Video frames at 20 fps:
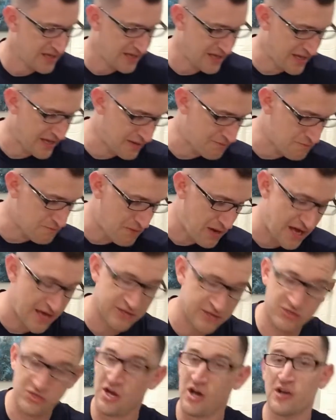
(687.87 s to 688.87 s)
and my
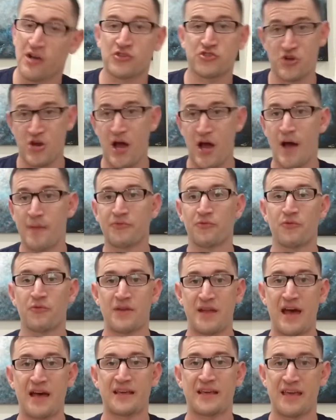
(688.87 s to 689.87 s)
jaw dropped when
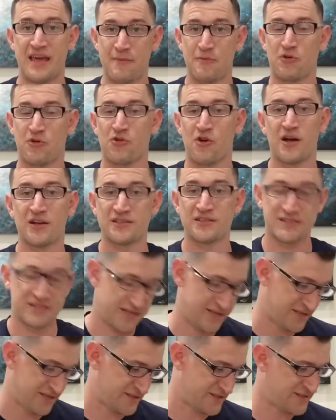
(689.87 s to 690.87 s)
I came across
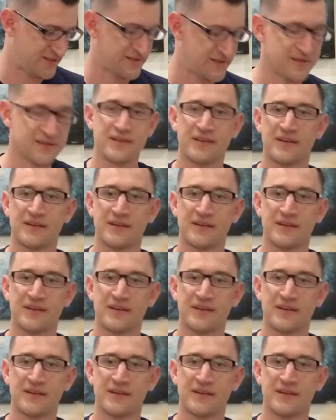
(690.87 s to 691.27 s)
this.